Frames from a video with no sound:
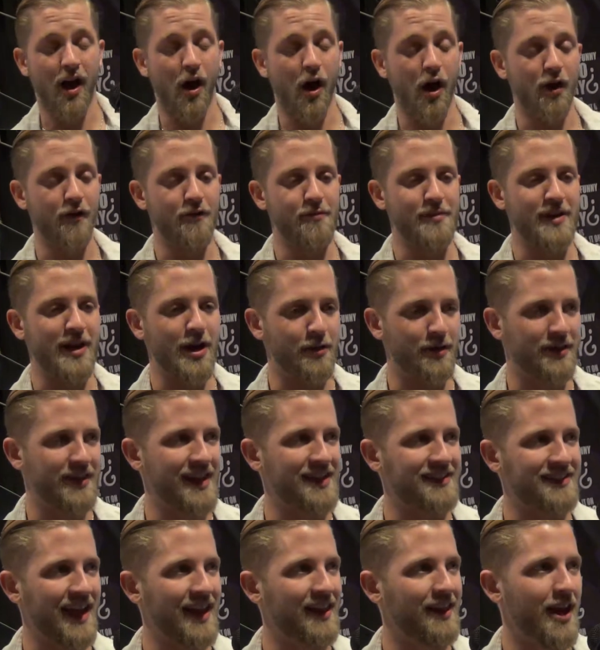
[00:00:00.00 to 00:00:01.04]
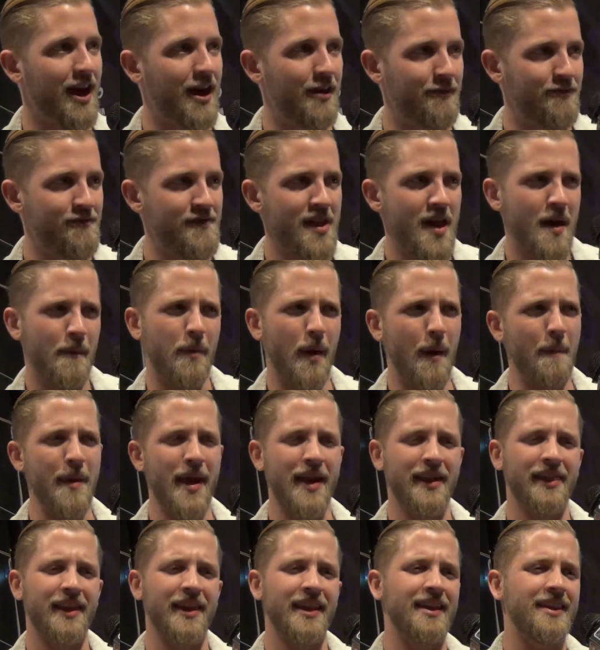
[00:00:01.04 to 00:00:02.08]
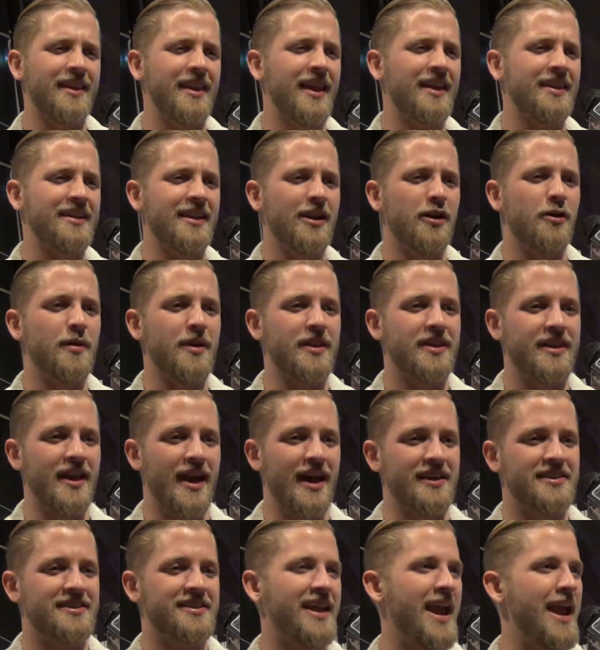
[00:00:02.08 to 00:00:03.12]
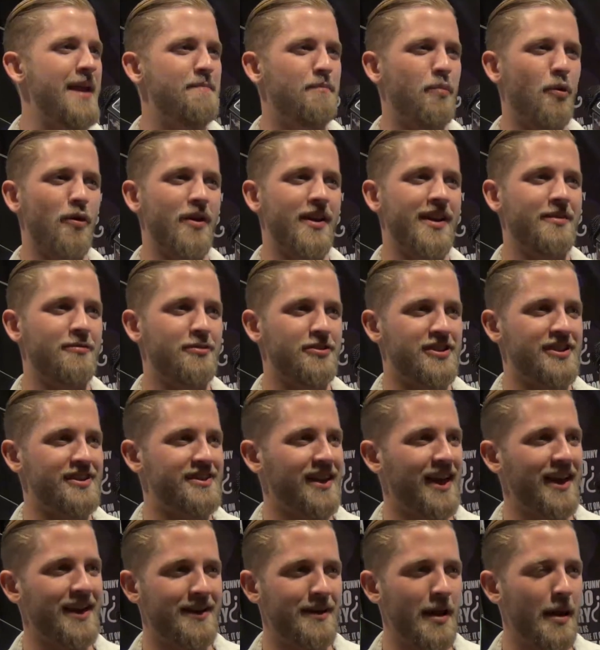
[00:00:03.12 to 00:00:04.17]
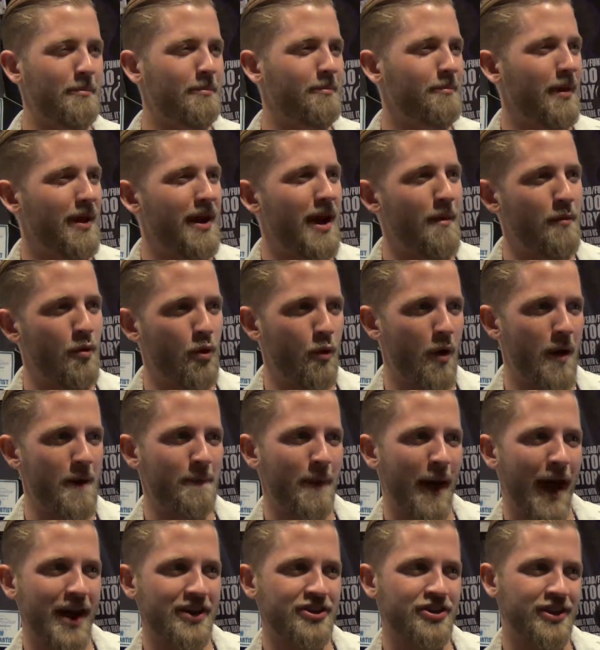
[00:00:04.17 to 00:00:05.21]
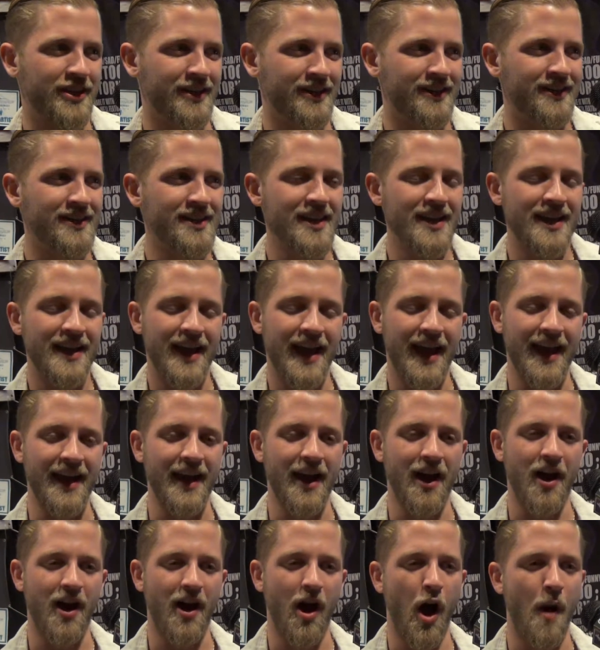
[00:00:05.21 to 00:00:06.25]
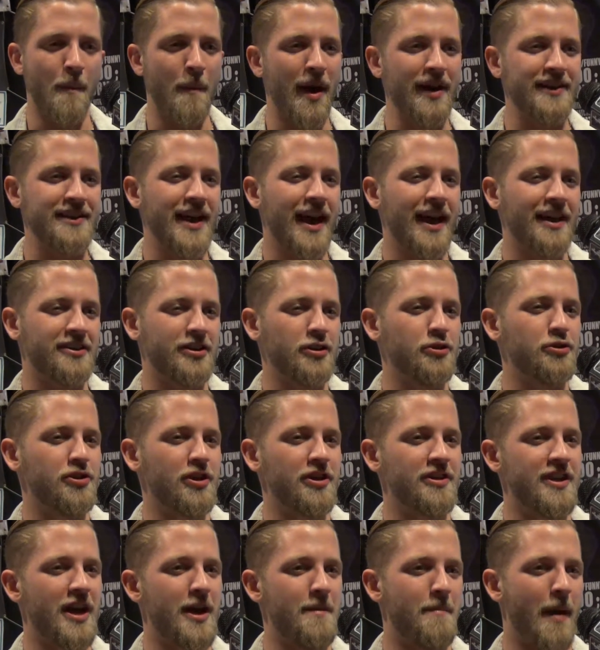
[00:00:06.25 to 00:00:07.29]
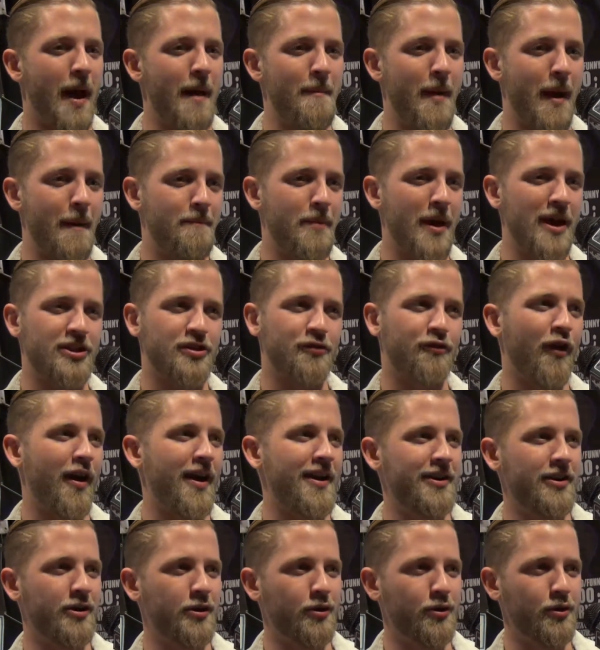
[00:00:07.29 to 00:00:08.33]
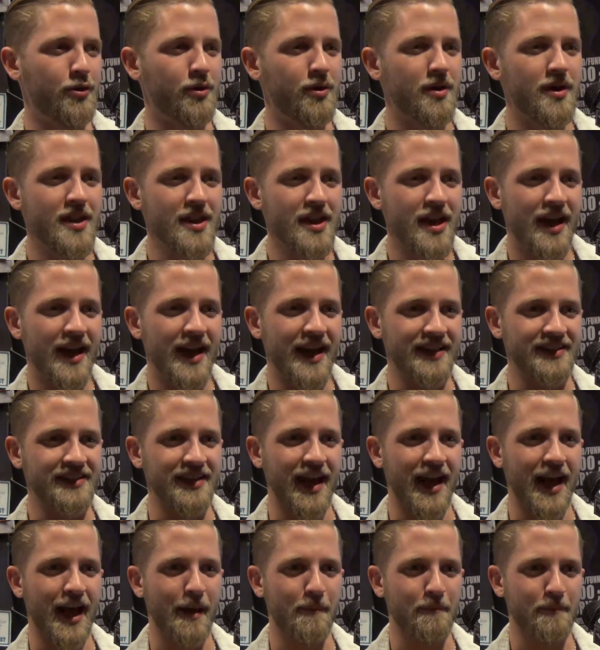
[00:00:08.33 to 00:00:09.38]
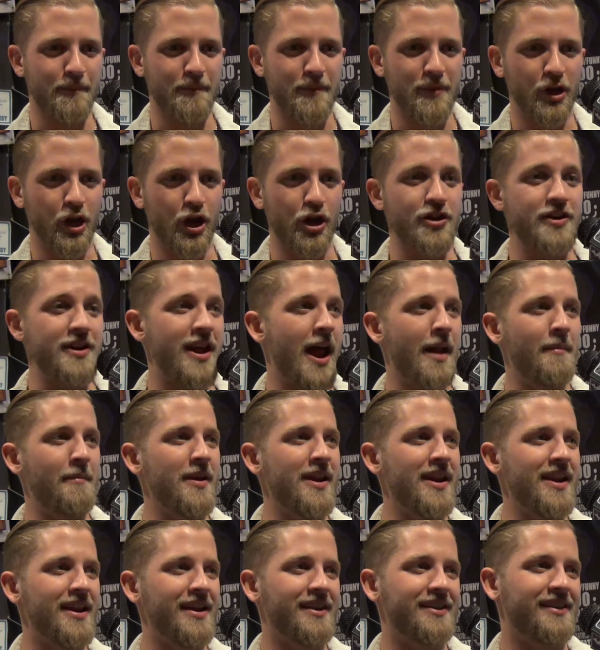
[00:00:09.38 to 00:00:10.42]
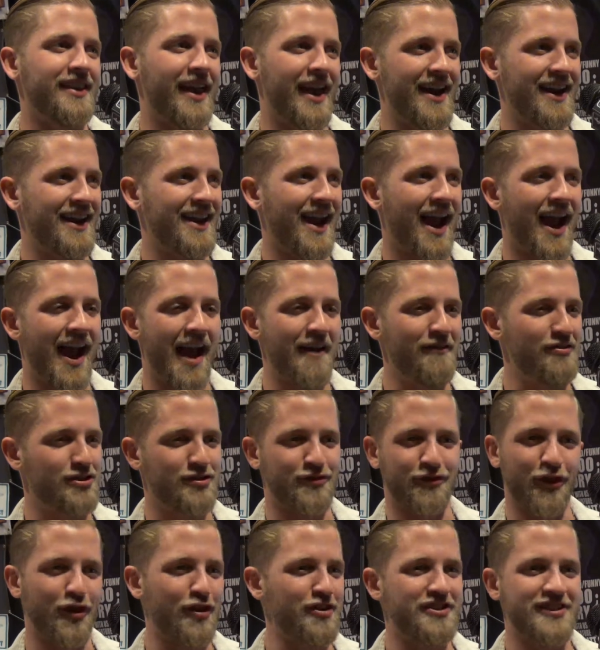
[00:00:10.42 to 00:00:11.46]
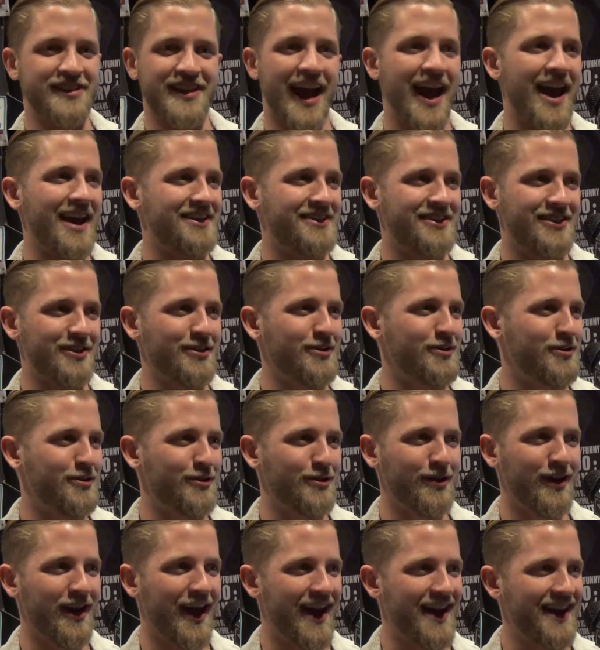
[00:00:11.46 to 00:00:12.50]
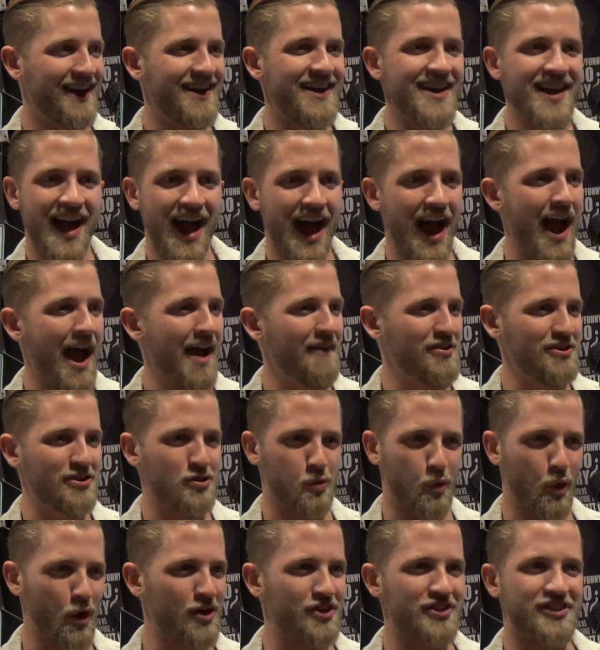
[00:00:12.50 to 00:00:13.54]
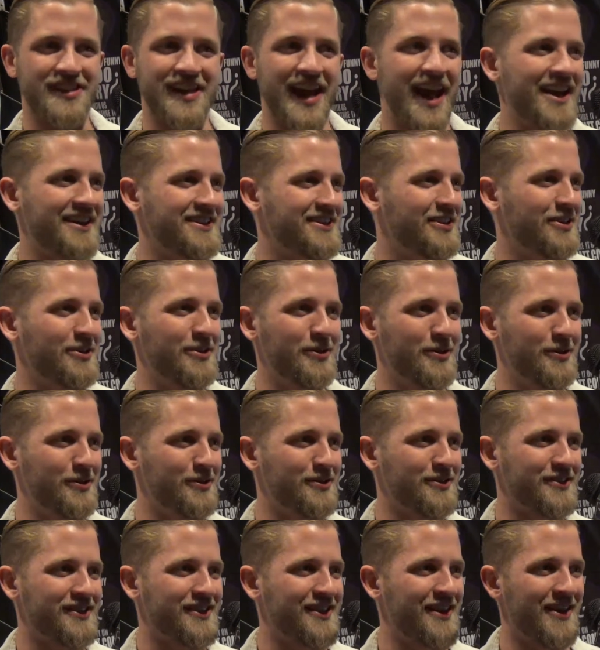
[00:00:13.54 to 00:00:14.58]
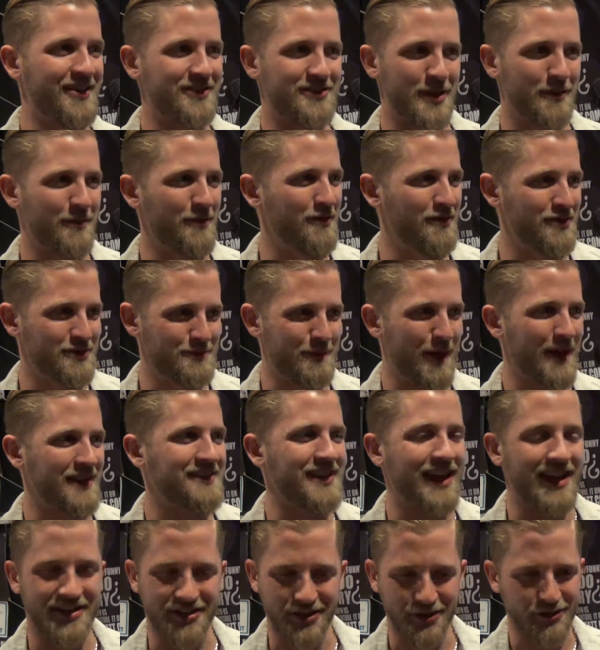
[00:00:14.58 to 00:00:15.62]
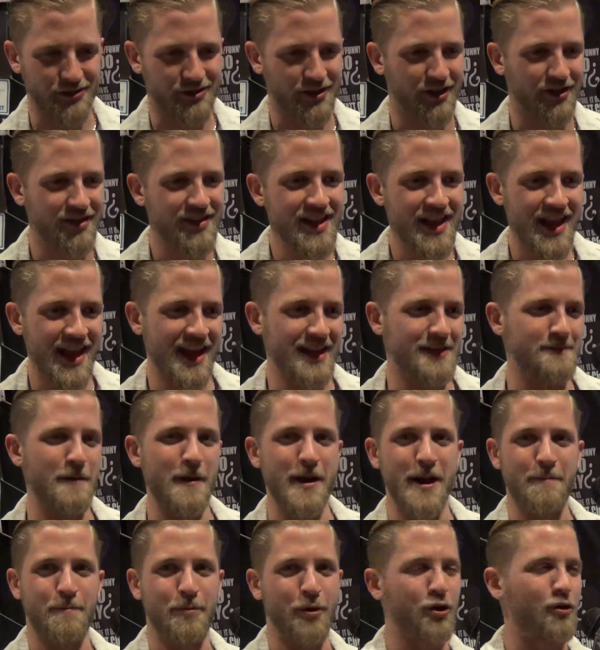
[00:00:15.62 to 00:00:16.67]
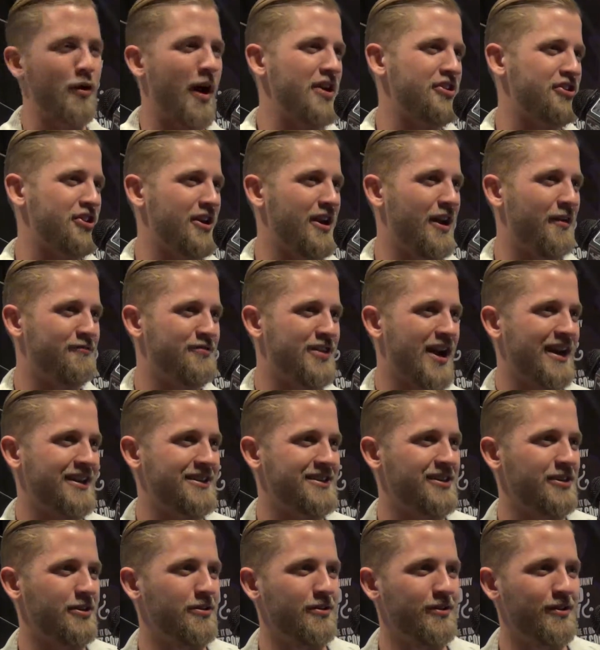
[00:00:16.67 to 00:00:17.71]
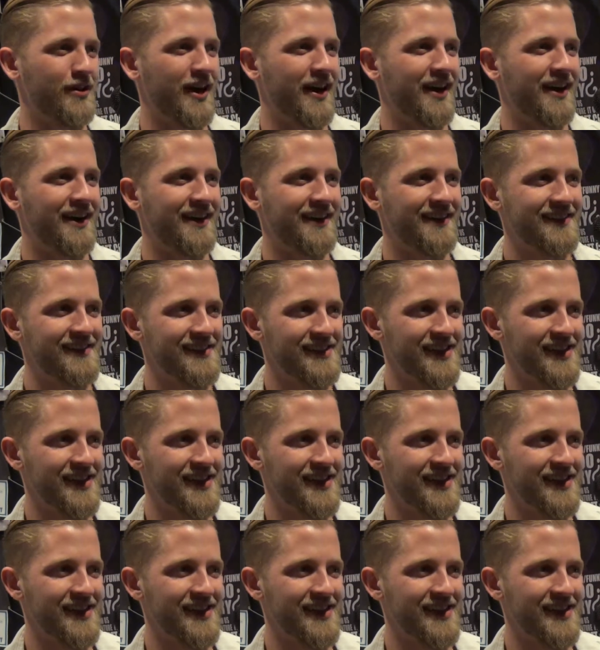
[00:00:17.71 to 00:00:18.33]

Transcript: all of them deal with things I love, but mainly they deal with uh, skateboarding, which is like the, my number one passion. And uh, all my tattoos are done by my best friend who he's uh, learned on me. His, like, I have his first tattoo, like, I have his worst tattoos, you know, some of his best tattoos. So it's been a progression of tattoo, uh,